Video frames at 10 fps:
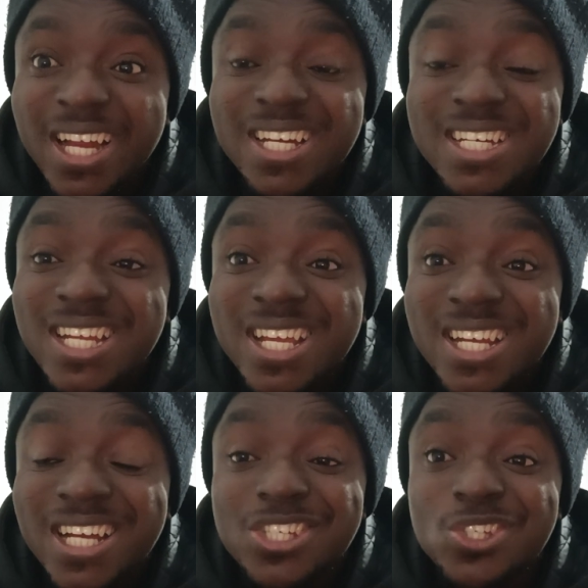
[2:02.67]

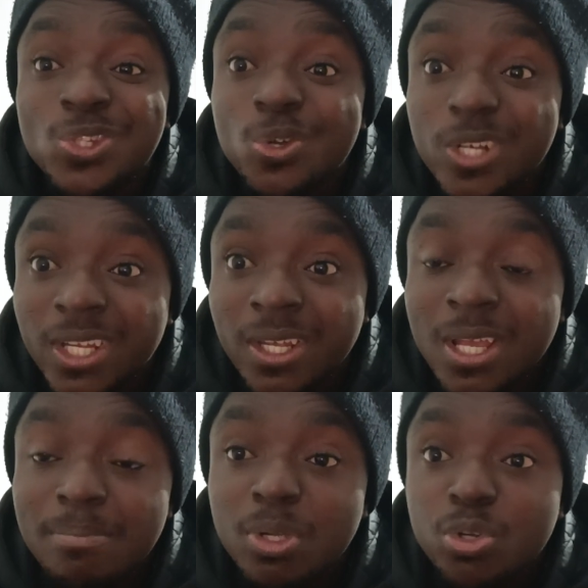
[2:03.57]
counted as nothing,
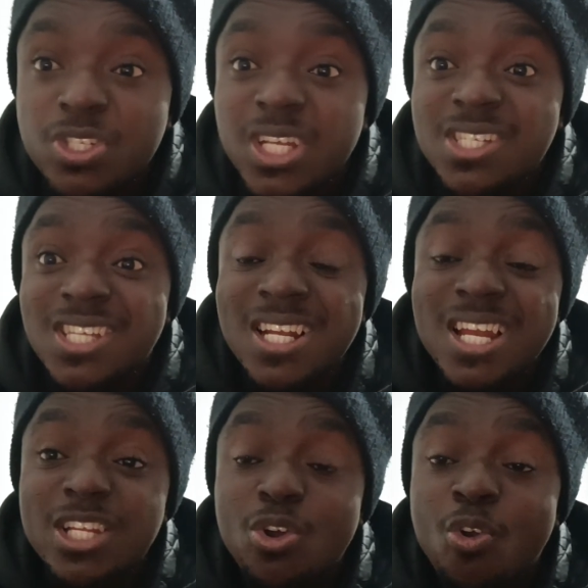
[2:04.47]
because they
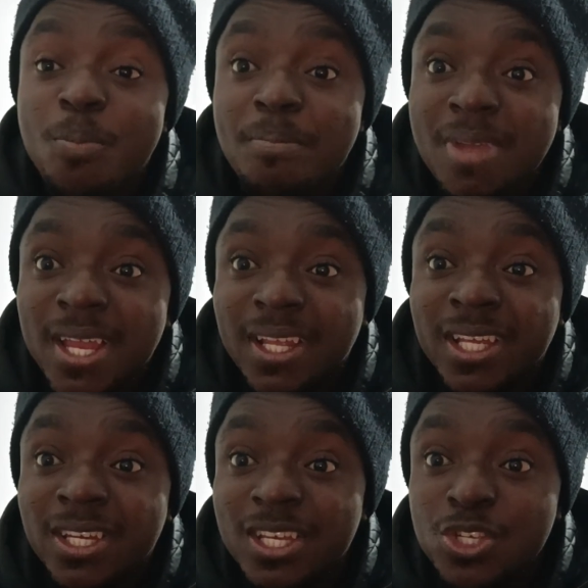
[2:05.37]
select all men
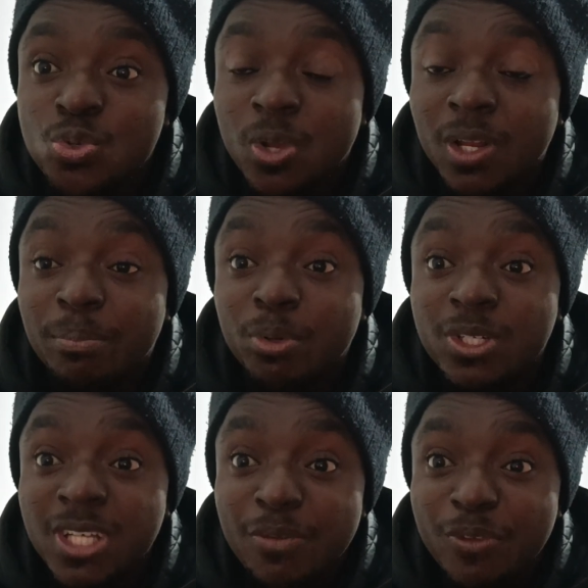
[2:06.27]
in Israel,
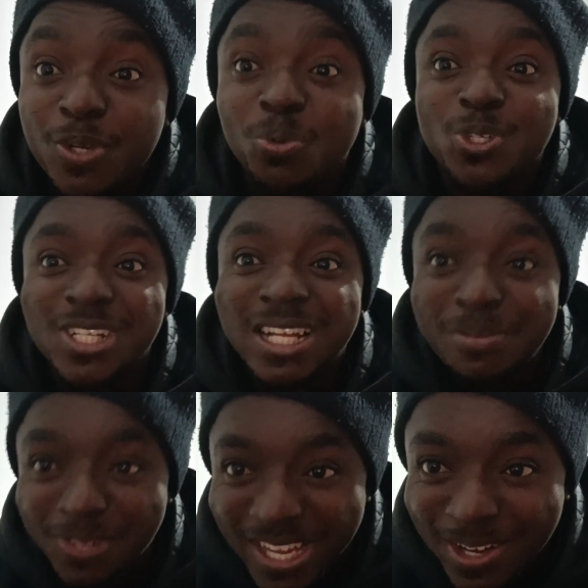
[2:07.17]
but David was
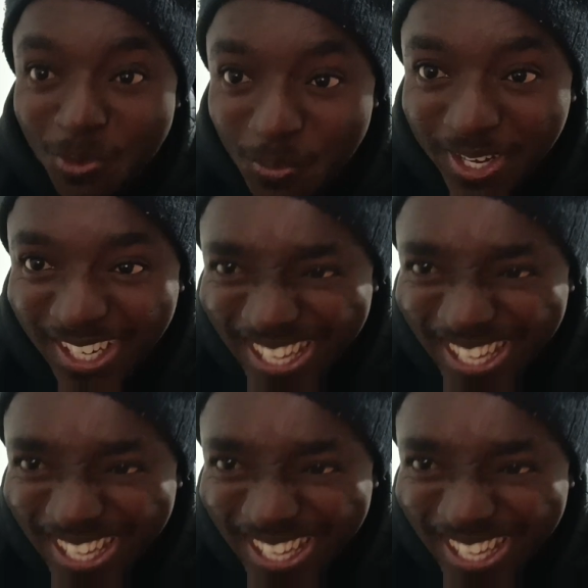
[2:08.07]
left alone.